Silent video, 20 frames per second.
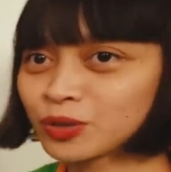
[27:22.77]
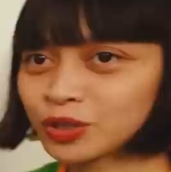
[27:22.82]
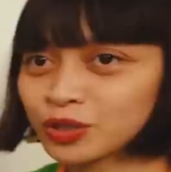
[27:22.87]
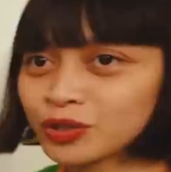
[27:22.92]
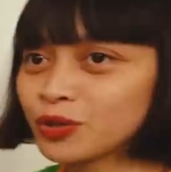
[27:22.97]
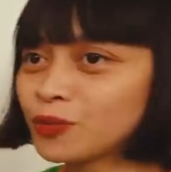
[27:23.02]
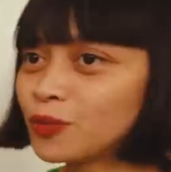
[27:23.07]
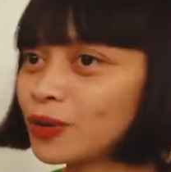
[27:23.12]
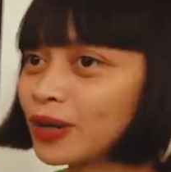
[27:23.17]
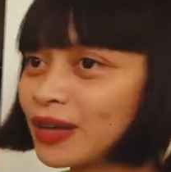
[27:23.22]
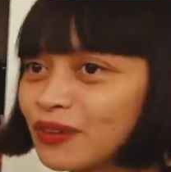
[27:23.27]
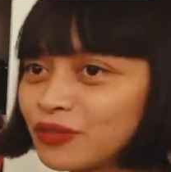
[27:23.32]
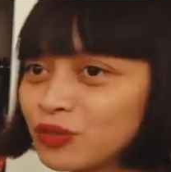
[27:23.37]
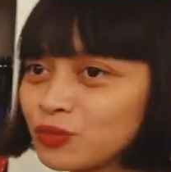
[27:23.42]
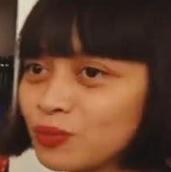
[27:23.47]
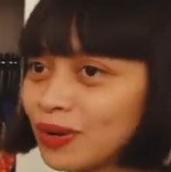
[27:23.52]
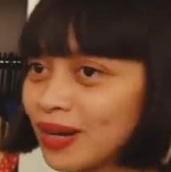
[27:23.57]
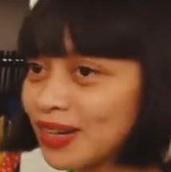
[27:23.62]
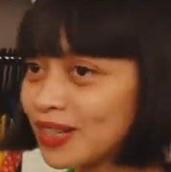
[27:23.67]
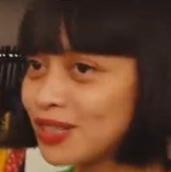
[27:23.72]
wondering why I have
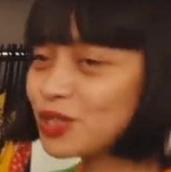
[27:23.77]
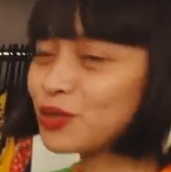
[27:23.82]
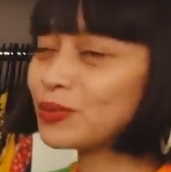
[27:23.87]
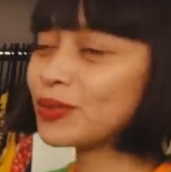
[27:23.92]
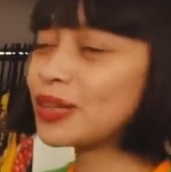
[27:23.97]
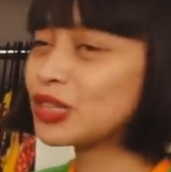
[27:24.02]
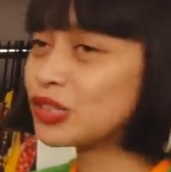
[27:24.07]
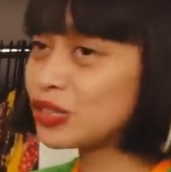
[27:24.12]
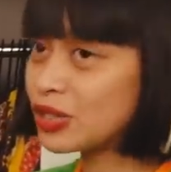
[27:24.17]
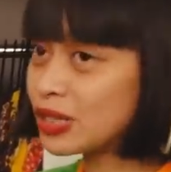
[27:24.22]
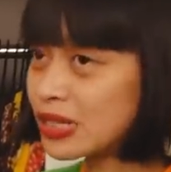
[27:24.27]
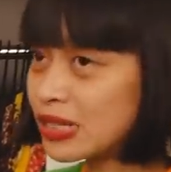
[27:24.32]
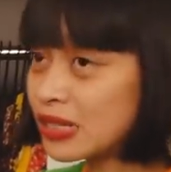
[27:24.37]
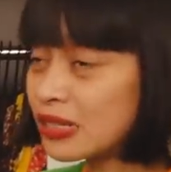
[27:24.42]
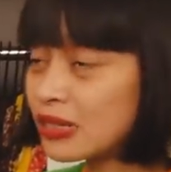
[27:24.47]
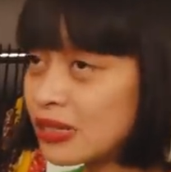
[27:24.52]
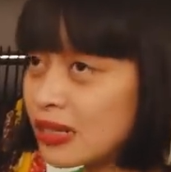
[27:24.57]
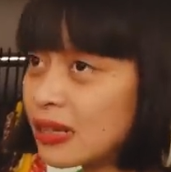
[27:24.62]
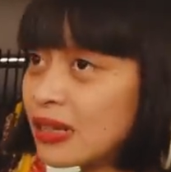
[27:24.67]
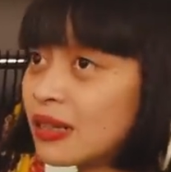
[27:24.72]
to mine so many
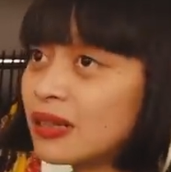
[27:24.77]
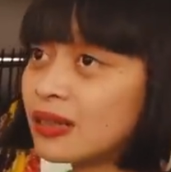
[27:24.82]
dresses,